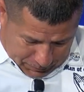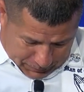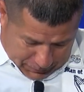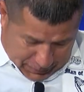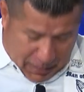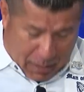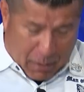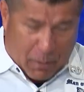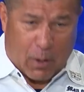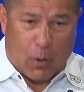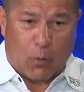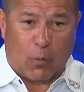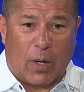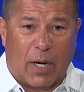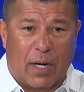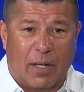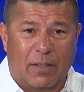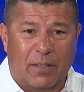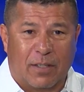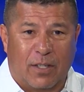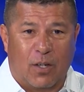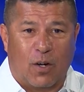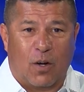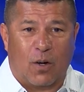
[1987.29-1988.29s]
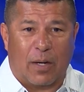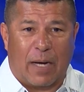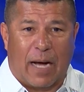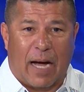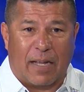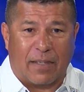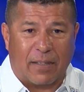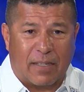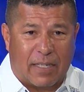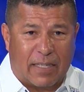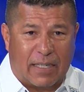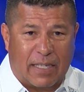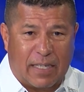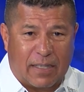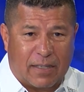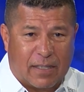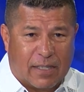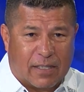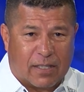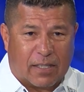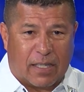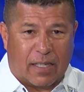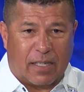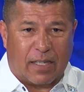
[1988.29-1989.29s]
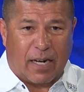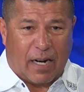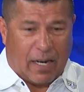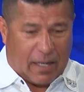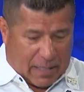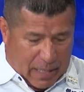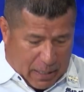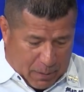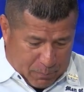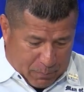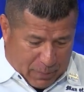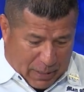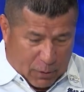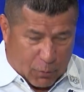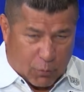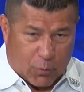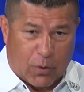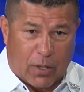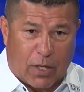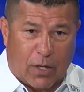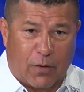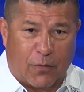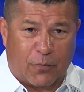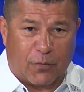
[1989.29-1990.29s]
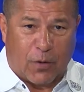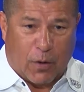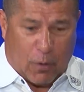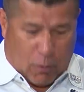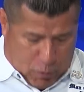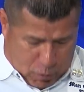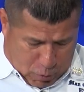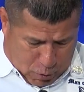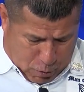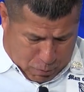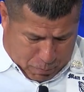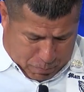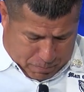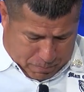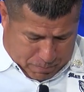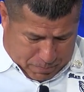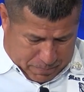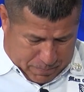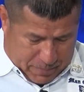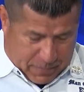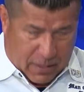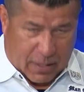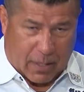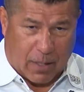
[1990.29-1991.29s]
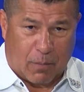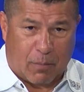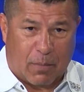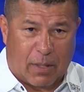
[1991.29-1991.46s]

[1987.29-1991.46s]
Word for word: But you know what's exciting? You know, underneath this thing here, I got He's my got run, his run for, for hope, hope T-shirt.